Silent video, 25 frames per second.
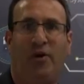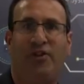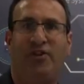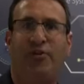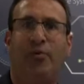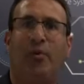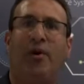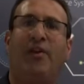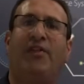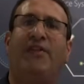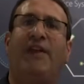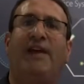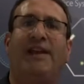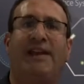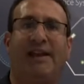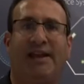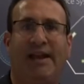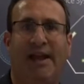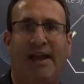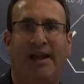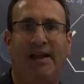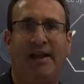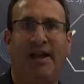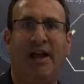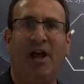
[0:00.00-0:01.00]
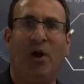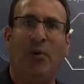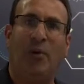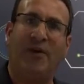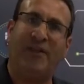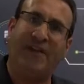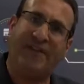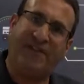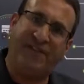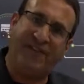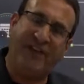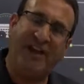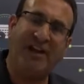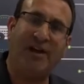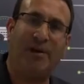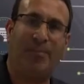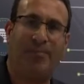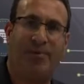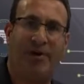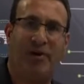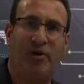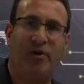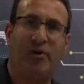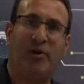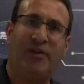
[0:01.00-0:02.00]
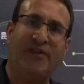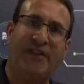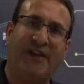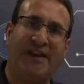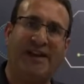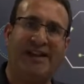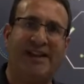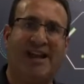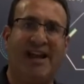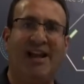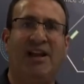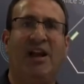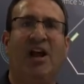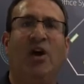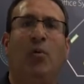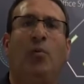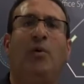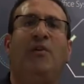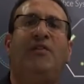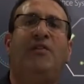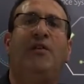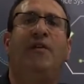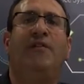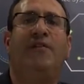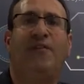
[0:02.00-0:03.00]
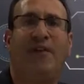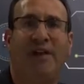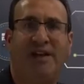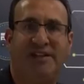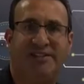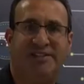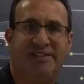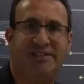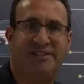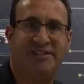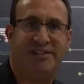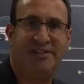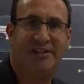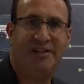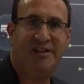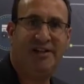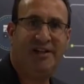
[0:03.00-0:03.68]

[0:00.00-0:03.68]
whether you authenticate with a fingerprint or you authenticate with your face.